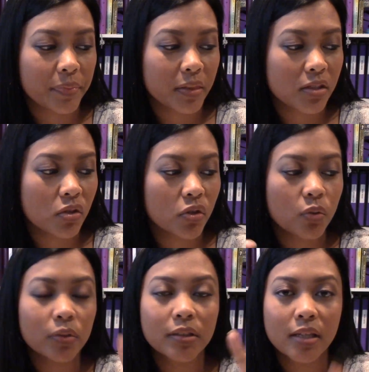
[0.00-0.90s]
So
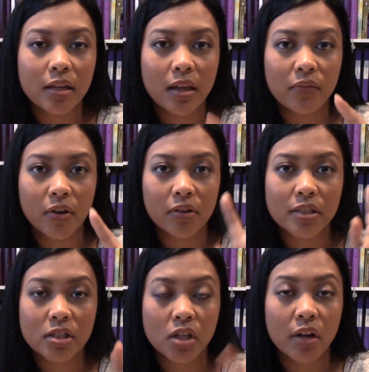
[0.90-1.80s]
you will need a very
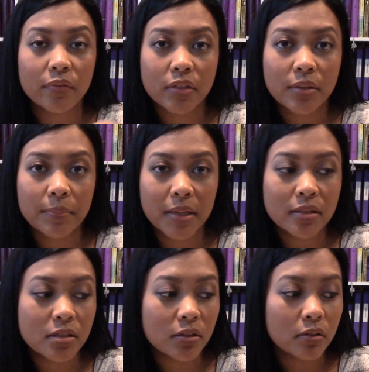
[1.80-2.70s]
soft
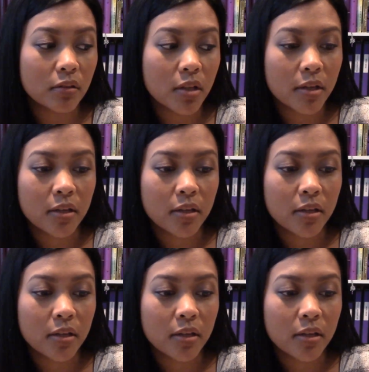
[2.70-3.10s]
pencil,